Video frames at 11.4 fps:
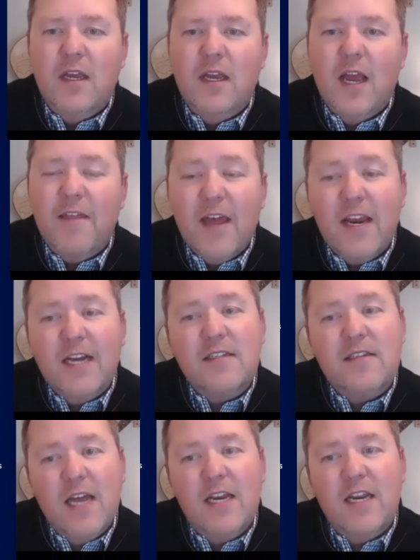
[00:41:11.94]
And then
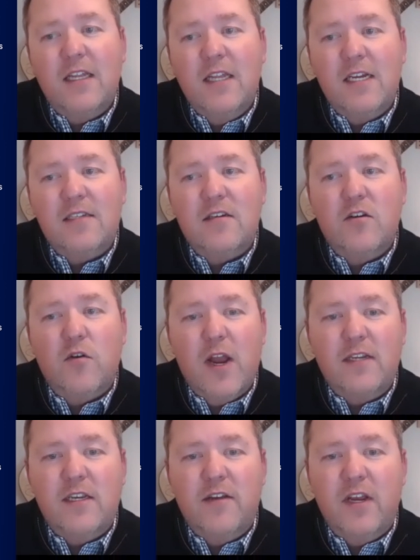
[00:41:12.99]
extending this
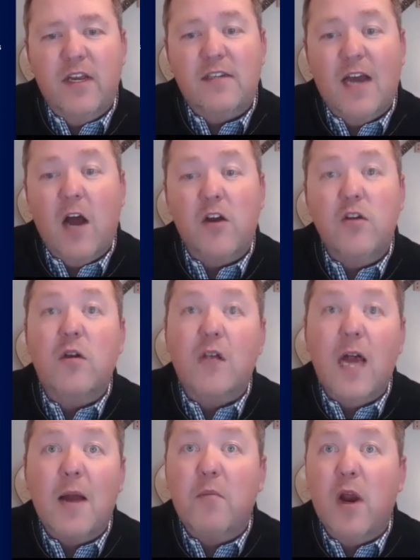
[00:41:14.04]
creativity to how you
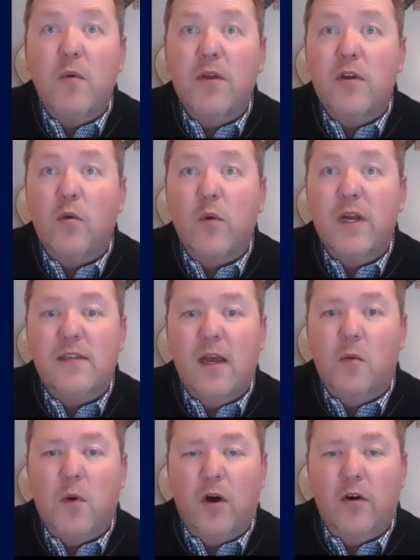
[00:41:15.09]
collaborate with your
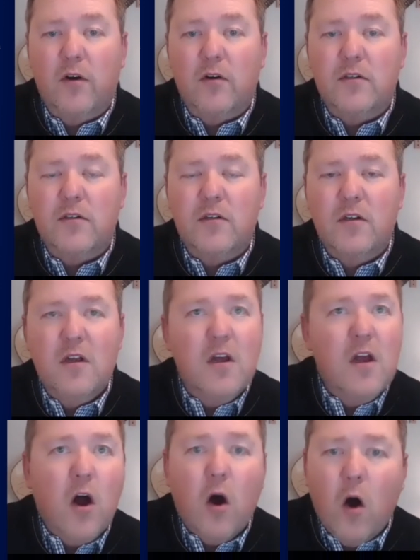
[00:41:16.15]
retail partners.
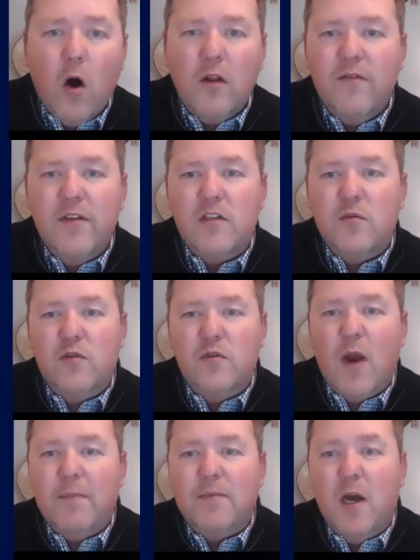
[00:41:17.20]
All of this was
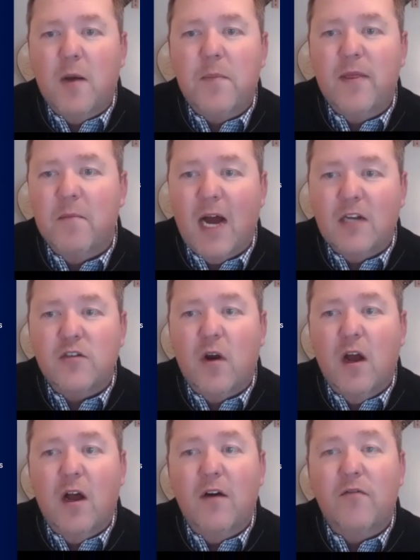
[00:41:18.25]
wrapped up in the mantra
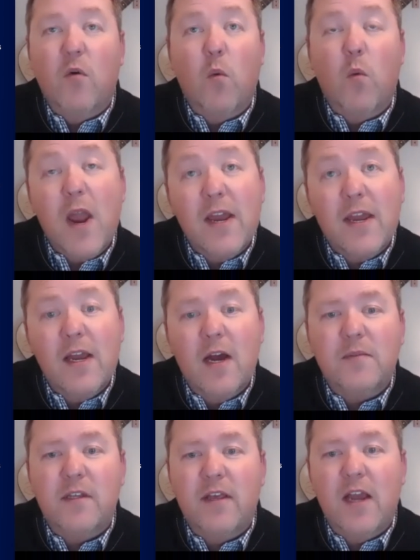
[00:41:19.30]
of waking up
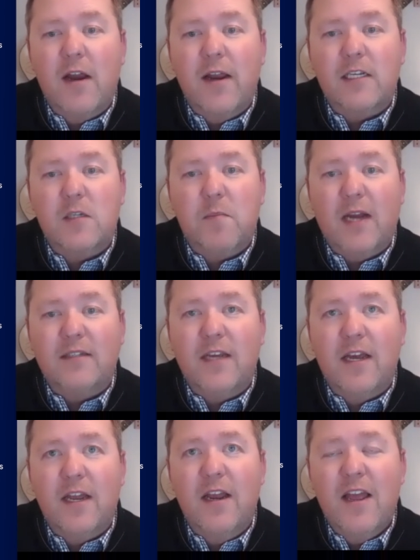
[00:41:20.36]
to the
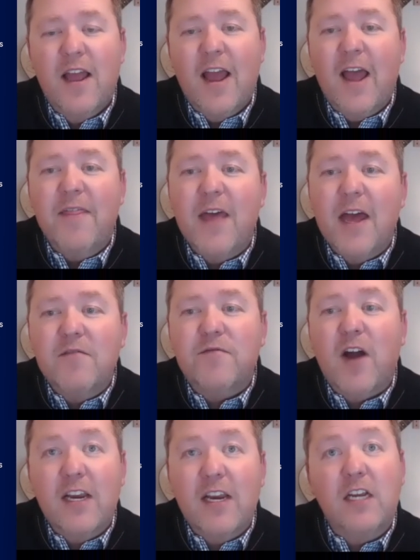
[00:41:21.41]
unexpected and then
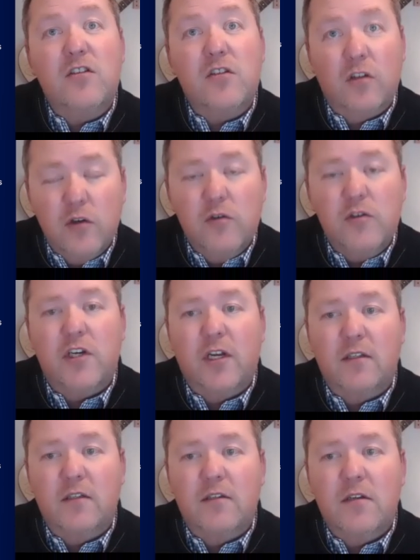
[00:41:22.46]
finding
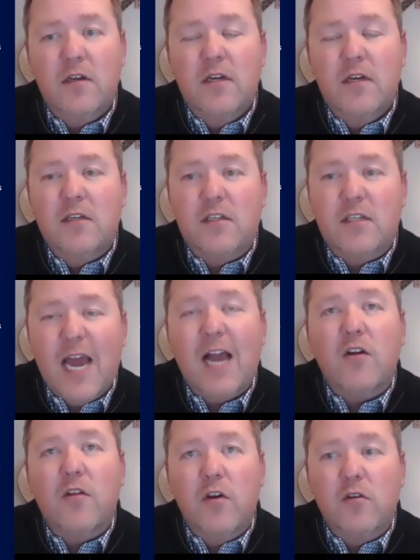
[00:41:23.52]
solutions to
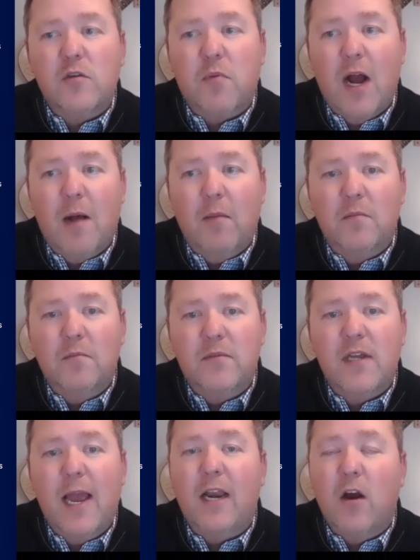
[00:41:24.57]
tackle those
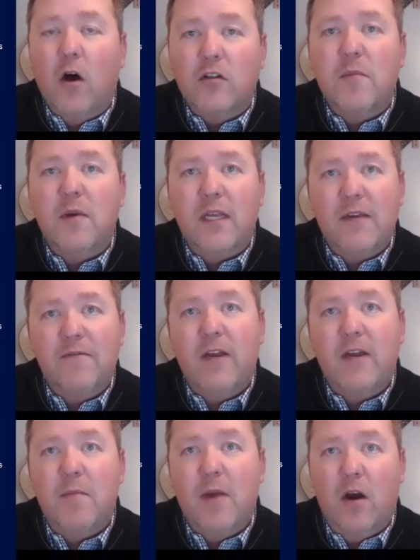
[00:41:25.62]
problems and ultimately
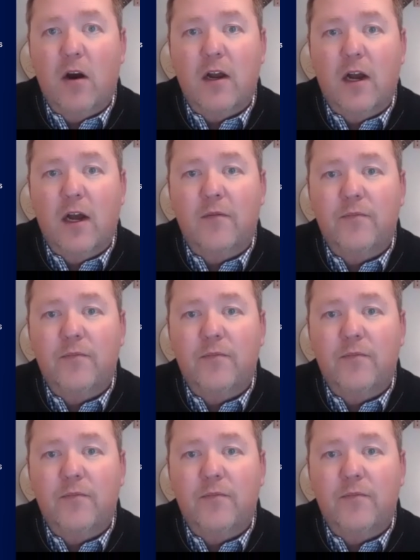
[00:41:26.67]
feed America.